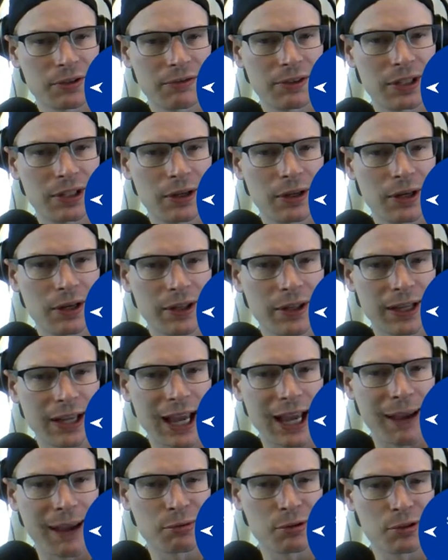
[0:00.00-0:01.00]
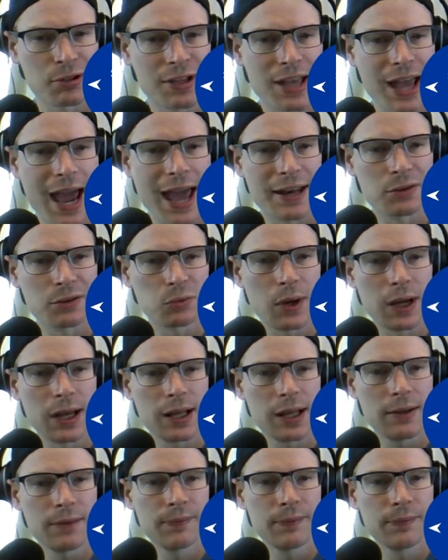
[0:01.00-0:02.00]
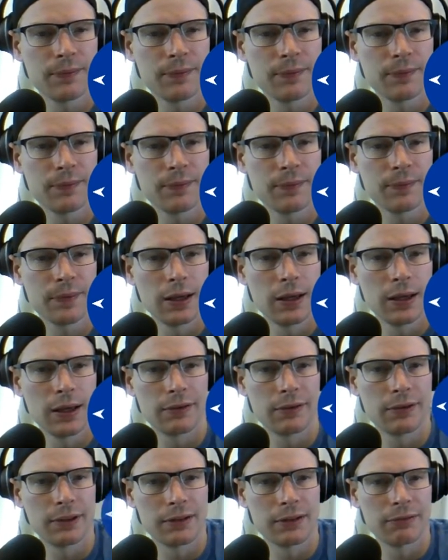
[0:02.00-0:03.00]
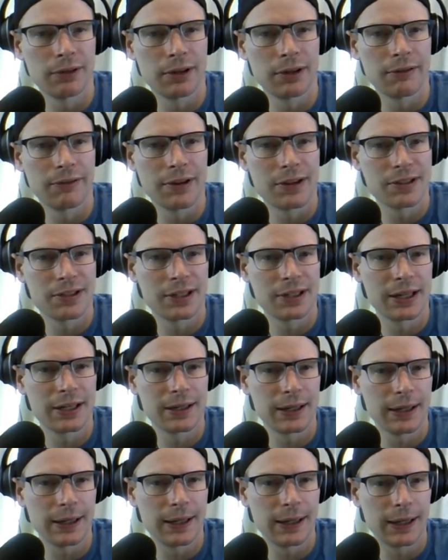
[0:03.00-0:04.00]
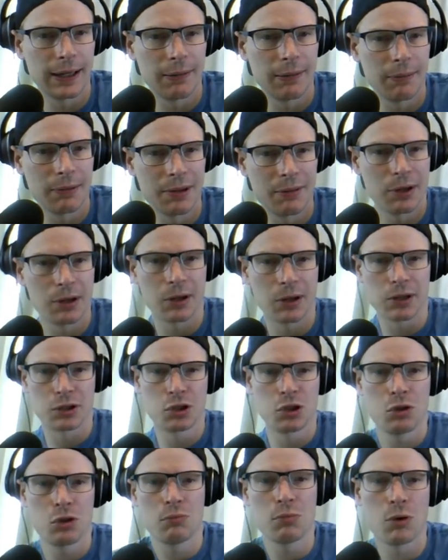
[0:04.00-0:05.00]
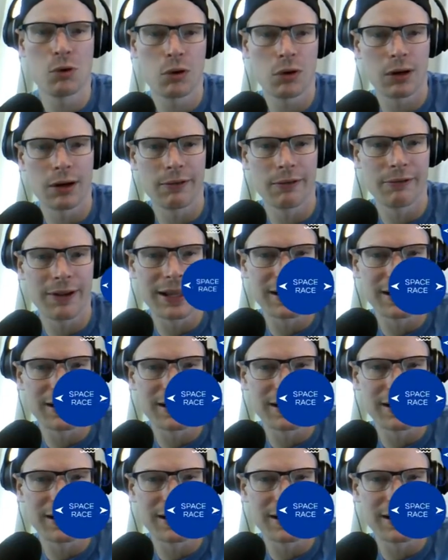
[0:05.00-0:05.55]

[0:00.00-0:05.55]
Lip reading: There's a video here that captures that as well, if you need to revisit it. But then we go to two more